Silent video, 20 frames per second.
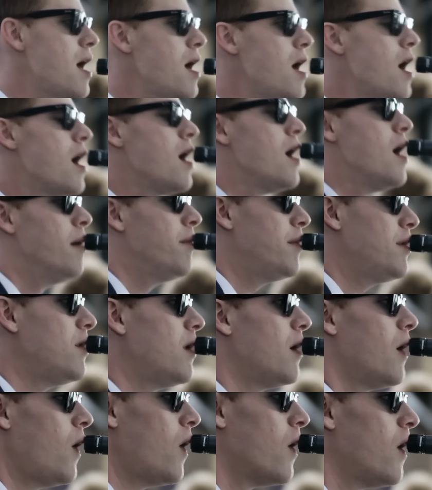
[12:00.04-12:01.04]
The
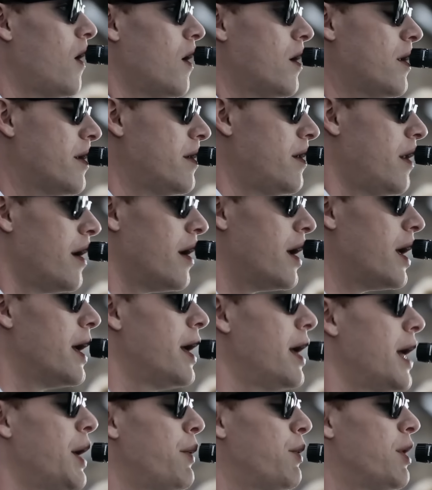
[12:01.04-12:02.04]
Basics, which is a
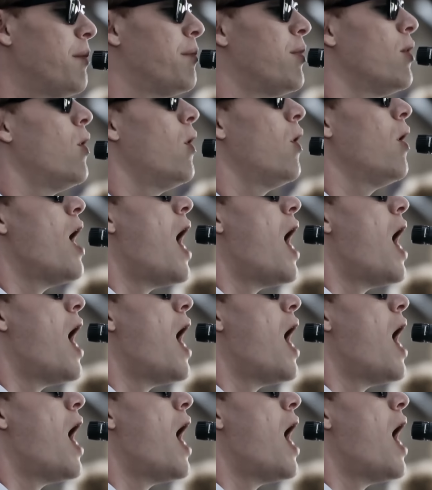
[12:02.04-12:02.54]
band he's been playing with